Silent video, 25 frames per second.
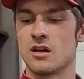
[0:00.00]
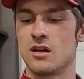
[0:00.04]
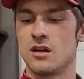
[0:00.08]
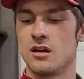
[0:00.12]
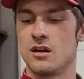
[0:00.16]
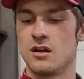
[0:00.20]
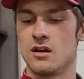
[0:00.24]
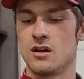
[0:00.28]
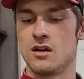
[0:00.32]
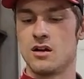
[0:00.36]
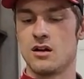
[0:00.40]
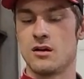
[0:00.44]

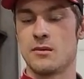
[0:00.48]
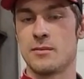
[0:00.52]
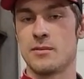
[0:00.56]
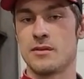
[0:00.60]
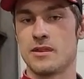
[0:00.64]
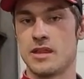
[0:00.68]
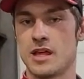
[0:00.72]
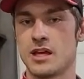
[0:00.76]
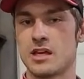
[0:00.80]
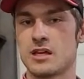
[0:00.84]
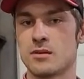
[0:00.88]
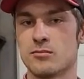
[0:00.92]
and they
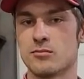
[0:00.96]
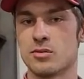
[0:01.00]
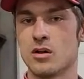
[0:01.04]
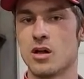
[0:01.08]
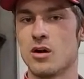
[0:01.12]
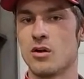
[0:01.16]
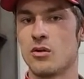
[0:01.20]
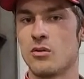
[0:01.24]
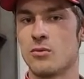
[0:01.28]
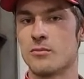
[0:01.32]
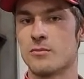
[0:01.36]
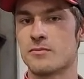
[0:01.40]
can blow.
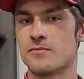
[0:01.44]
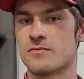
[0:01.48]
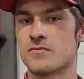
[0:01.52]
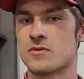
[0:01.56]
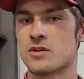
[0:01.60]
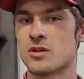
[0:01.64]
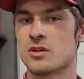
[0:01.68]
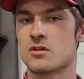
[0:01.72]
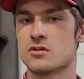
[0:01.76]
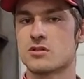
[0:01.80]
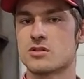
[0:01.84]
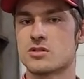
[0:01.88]

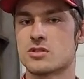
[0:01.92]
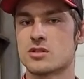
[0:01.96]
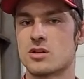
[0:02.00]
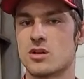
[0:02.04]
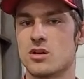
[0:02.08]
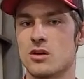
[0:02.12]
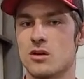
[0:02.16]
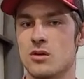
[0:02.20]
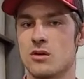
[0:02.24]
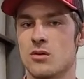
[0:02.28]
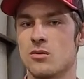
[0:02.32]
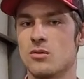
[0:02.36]

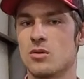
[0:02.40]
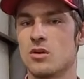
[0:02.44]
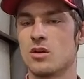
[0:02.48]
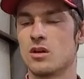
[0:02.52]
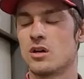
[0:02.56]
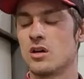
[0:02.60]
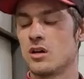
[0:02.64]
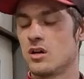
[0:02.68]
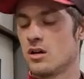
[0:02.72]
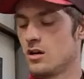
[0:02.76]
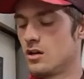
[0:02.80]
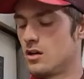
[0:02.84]
So
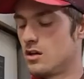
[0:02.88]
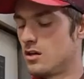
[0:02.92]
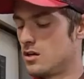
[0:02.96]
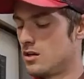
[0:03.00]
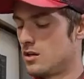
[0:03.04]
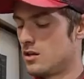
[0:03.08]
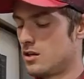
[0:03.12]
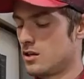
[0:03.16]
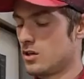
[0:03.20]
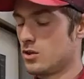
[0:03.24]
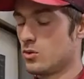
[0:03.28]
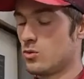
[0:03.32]

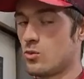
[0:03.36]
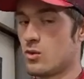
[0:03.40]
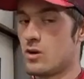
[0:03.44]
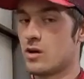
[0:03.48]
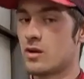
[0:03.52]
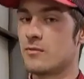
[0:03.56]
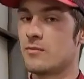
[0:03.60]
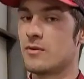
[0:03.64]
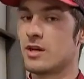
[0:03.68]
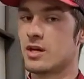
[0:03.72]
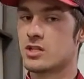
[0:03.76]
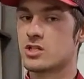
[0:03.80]
you want to
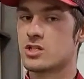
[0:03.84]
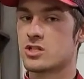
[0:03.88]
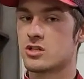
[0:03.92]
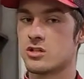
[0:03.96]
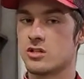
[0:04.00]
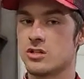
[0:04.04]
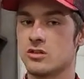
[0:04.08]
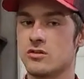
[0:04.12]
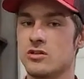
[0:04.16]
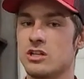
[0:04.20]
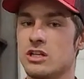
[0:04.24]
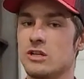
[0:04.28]
make sure you
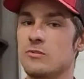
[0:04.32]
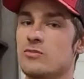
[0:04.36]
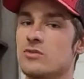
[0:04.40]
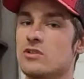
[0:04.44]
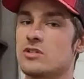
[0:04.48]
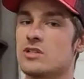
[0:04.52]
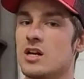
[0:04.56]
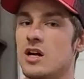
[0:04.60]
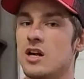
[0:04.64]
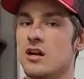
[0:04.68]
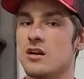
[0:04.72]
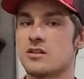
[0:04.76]
keep your
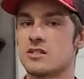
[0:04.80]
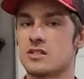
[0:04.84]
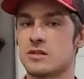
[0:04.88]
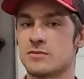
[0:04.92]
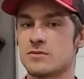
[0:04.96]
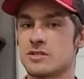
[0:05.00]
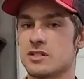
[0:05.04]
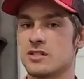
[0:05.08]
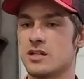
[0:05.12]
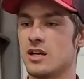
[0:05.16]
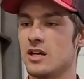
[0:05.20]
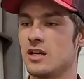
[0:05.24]
tires up to
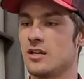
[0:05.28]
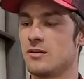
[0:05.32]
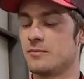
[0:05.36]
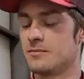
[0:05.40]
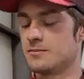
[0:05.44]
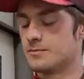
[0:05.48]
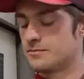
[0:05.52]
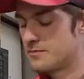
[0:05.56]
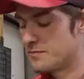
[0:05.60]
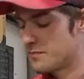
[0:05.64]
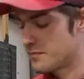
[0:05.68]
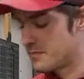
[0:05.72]
date.
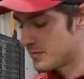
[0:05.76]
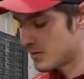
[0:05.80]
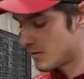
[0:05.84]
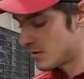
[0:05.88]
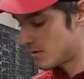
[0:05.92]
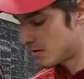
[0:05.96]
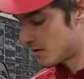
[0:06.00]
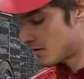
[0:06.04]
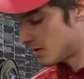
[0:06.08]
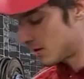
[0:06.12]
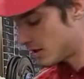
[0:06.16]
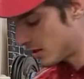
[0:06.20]

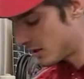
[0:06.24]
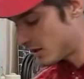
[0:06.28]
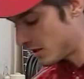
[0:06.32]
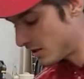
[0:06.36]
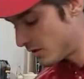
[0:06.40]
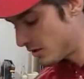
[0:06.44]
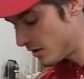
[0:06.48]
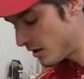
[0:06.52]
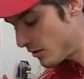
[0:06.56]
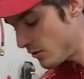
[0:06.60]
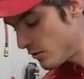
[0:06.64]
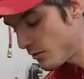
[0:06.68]

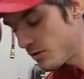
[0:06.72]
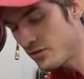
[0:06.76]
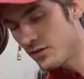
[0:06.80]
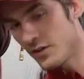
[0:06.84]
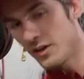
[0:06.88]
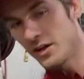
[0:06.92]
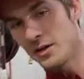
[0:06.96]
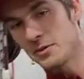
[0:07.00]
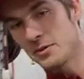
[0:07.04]
Another thing,